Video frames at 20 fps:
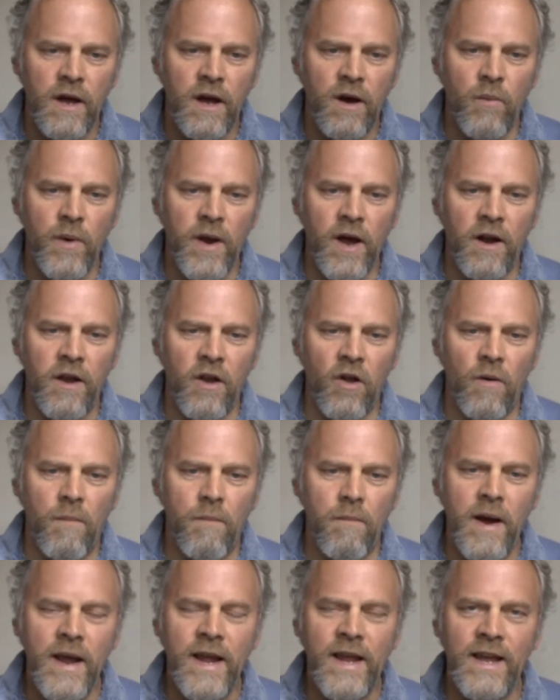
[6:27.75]
and we are
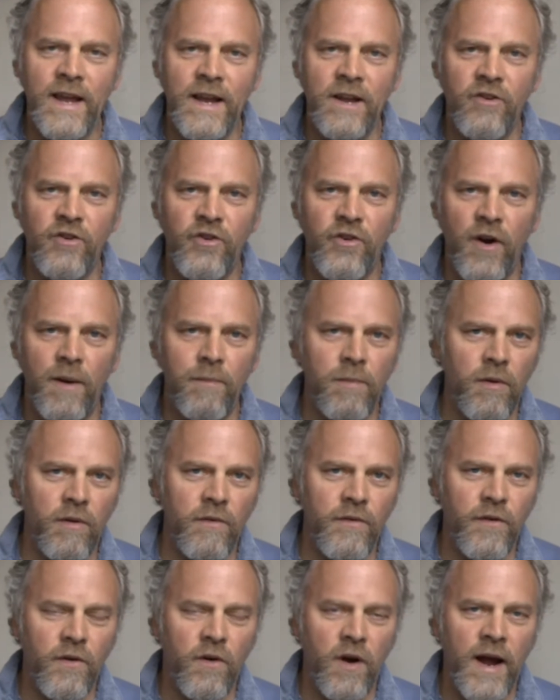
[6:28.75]
not making
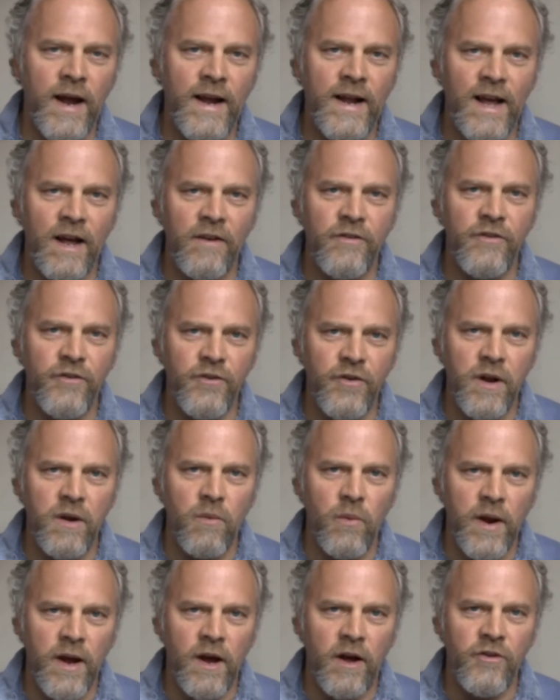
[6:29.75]
trouble for our country.
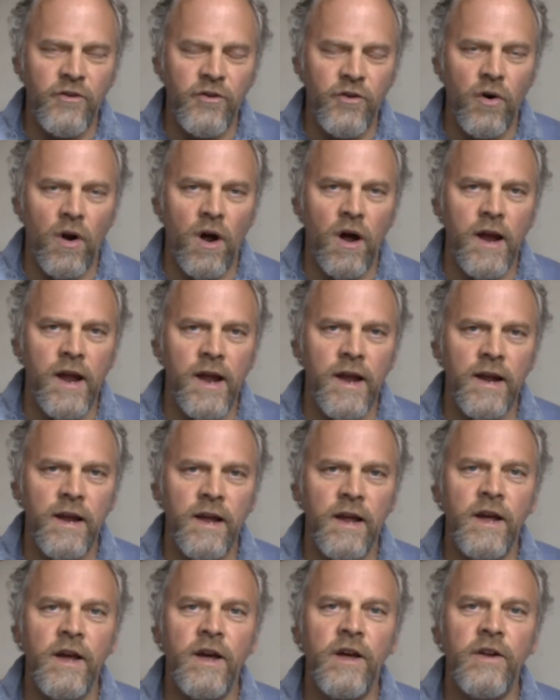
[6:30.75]
We are
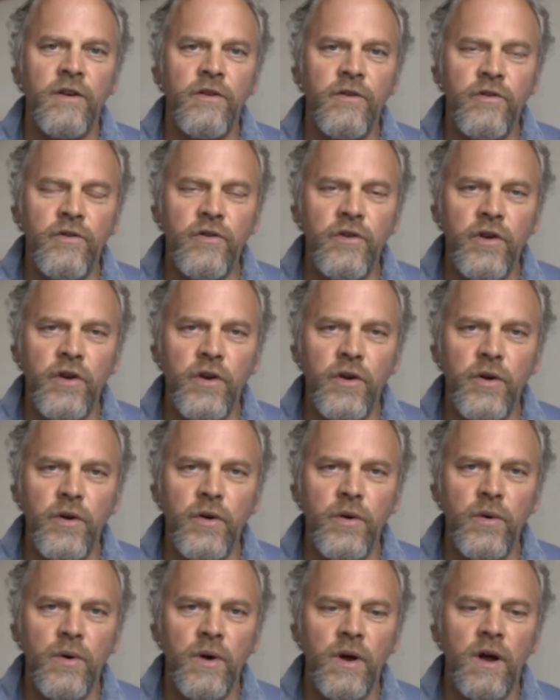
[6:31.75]
trying
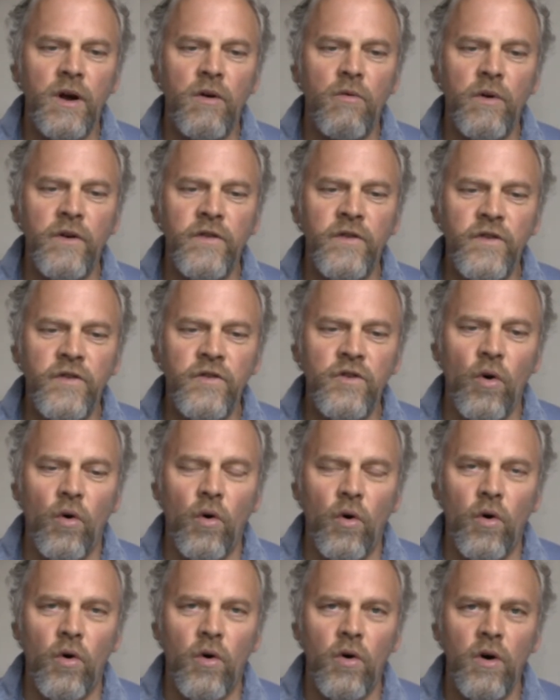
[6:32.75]
to
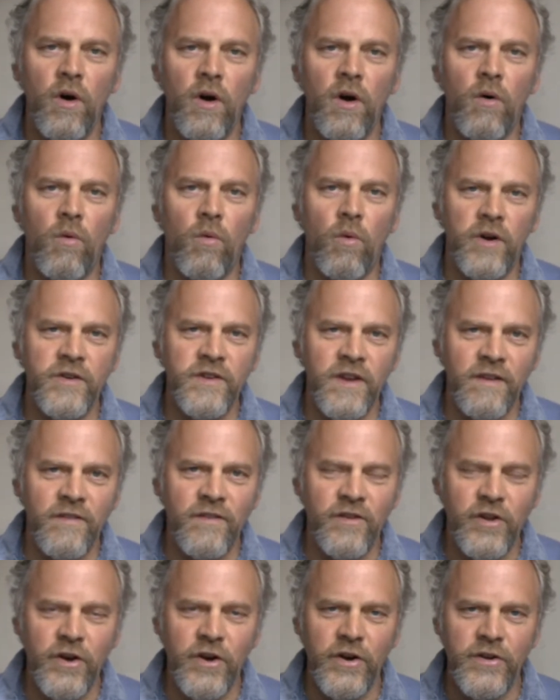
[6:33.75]
restore what
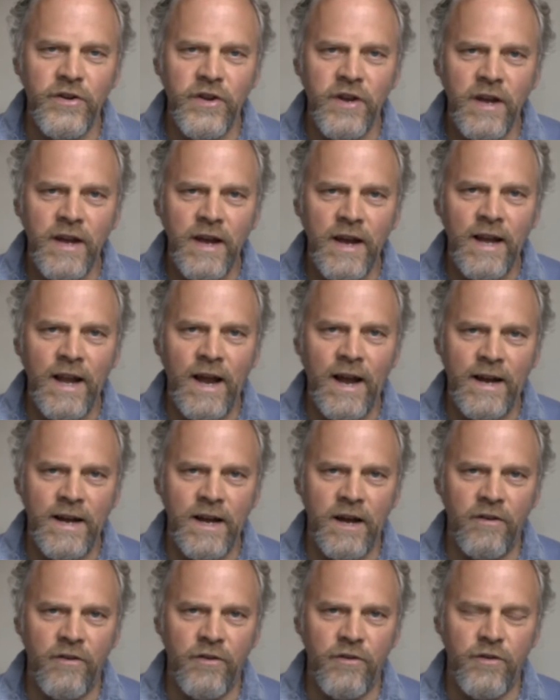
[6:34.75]
is good in our
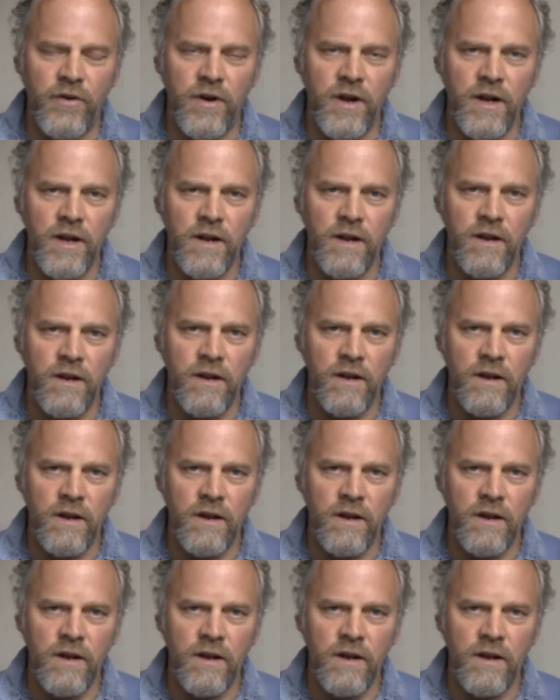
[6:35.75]
country,